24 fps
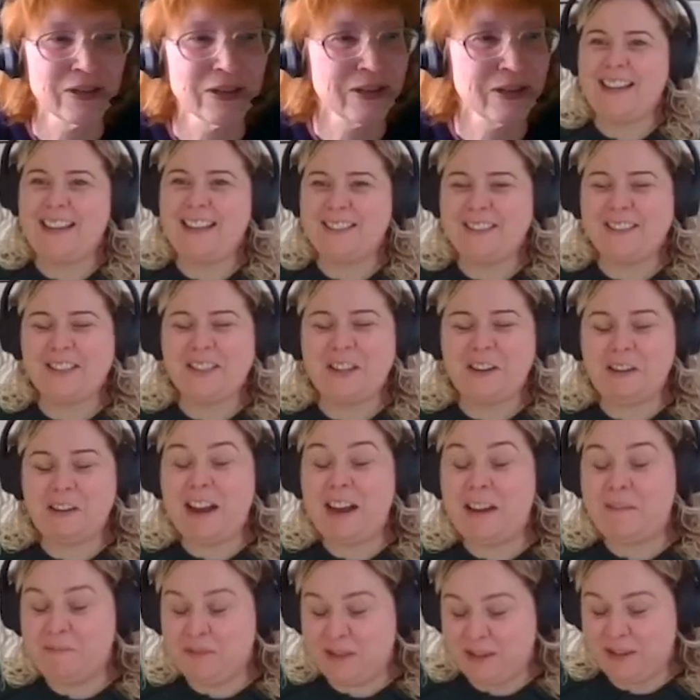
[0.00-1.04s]
Yeah. So
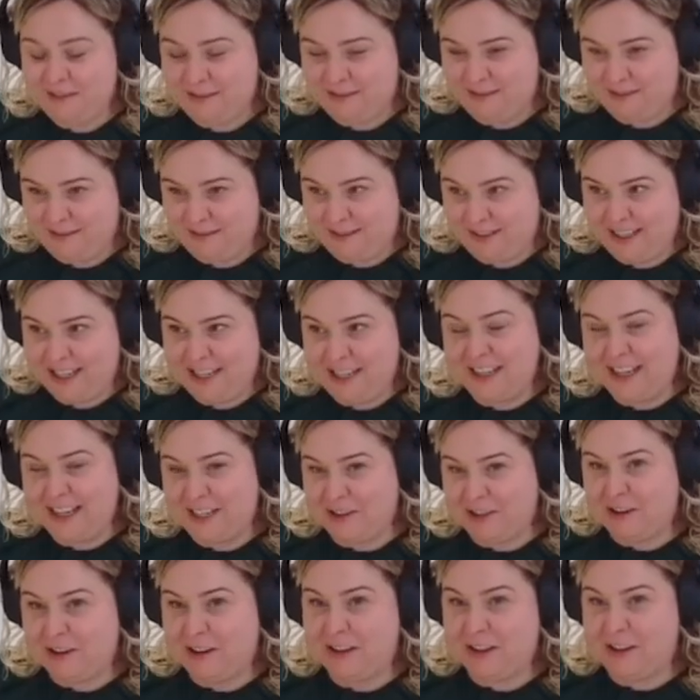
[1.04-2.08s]
I'm the senior
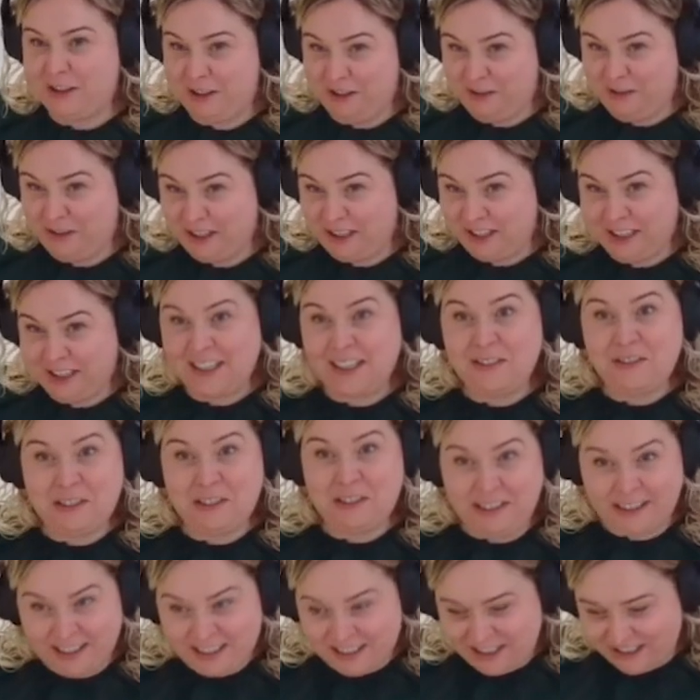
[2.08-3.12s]
lecturer at the University of
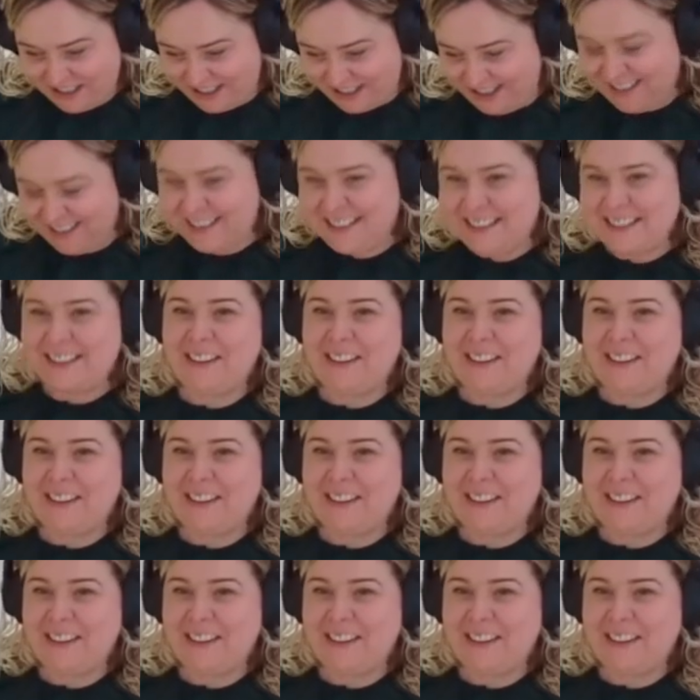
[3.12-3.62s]
Central Lancashire.